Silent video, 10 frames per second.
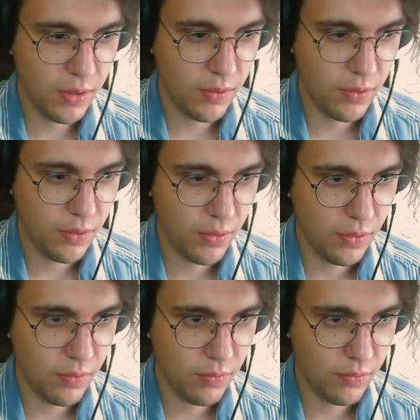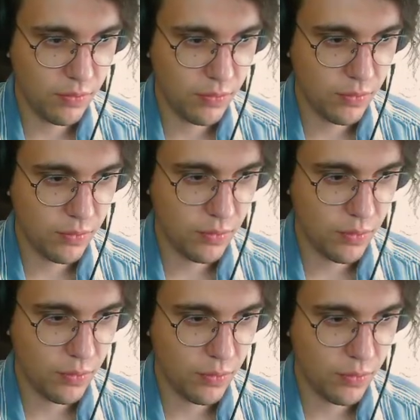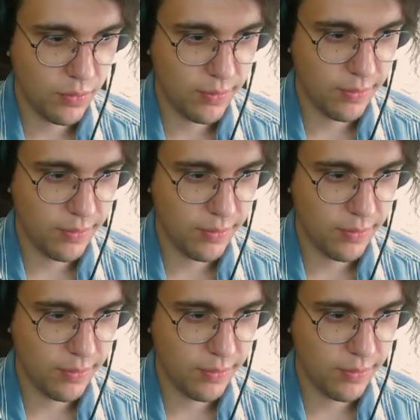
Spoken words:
(no one is talking)